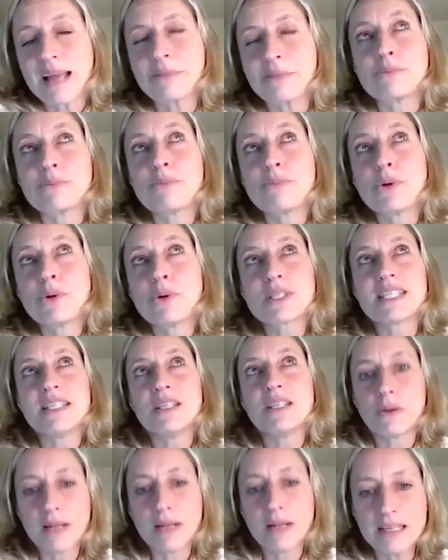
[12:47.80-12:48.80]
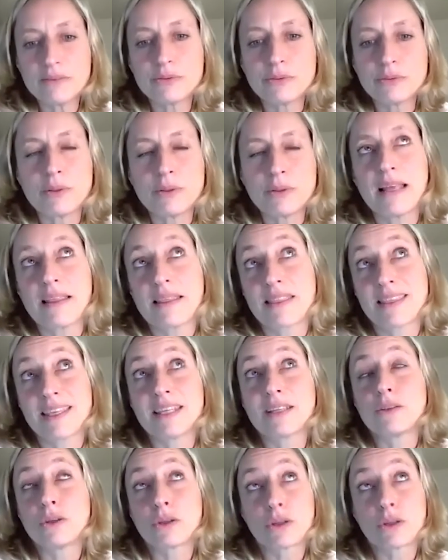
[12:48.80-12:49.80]
At the more senior level, I
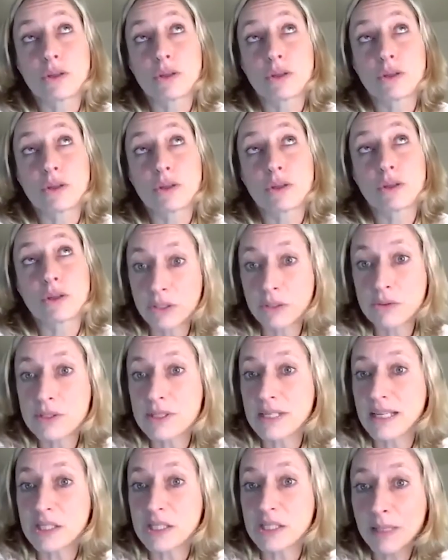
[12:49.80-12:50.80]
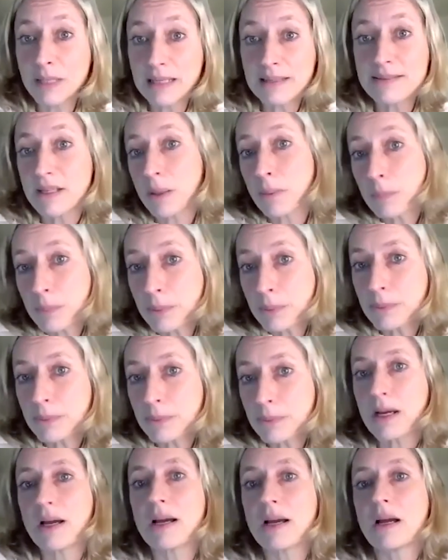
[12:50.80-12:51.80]
think the confidence has built up.
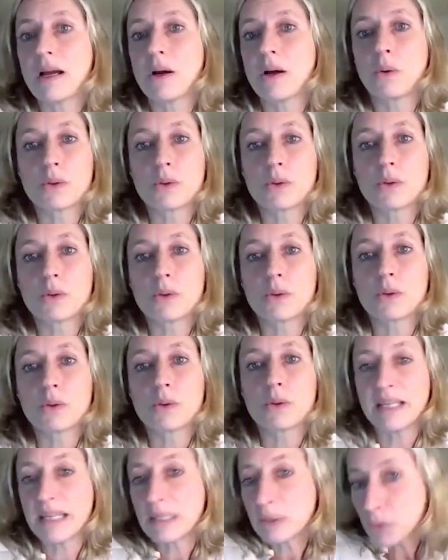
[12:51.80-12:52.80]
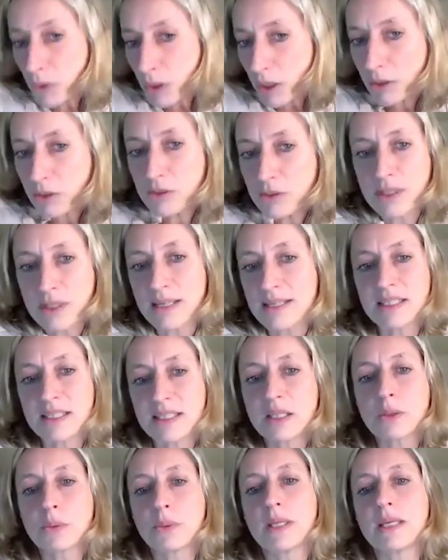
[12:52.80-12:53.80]
Uh, also, the networks has
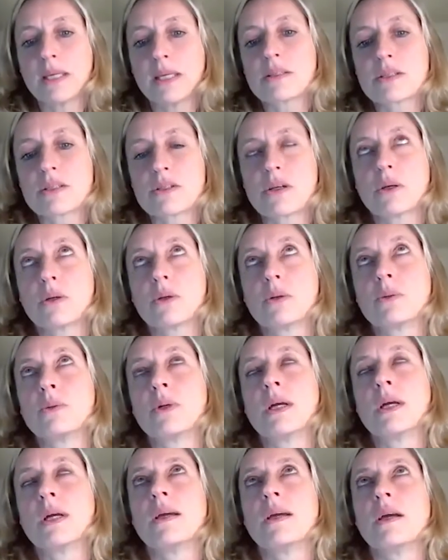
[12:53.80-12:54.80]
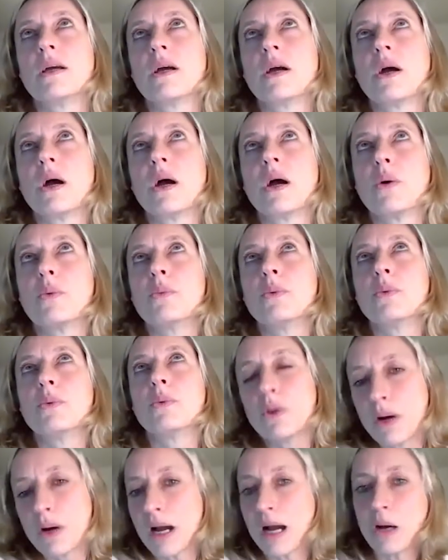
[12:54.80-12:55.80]
increased. So uh,
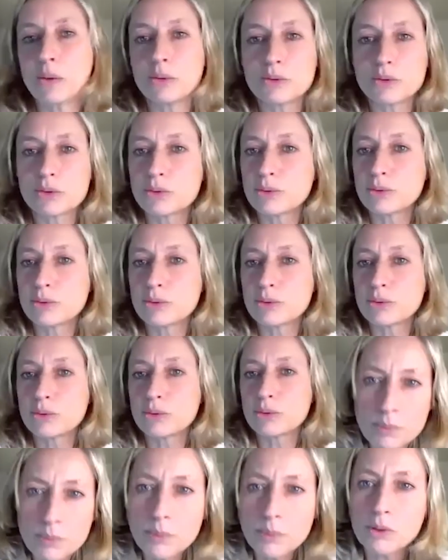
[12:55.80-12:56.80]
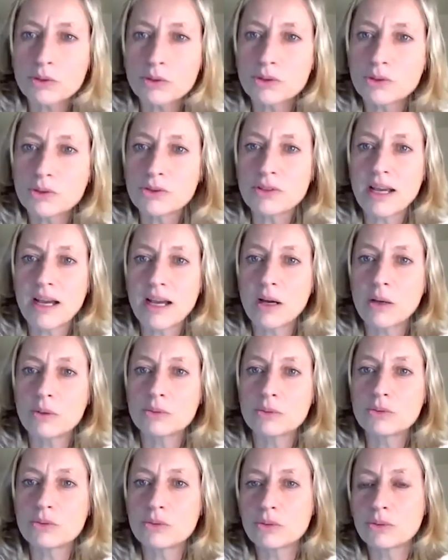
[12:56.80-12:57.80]
we know how to get supported,
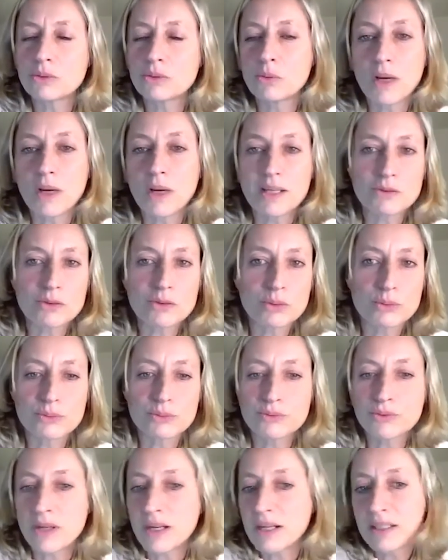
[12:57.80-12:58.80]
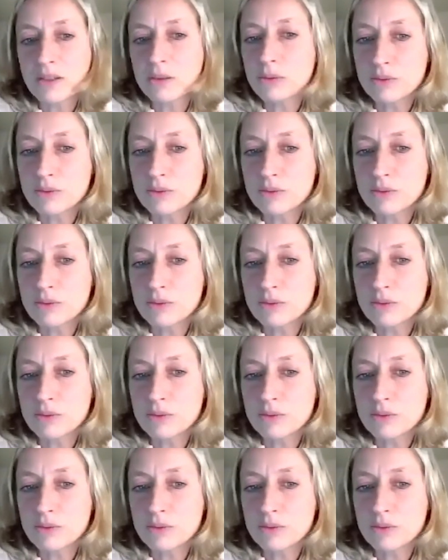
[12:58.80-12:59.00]
how to where to find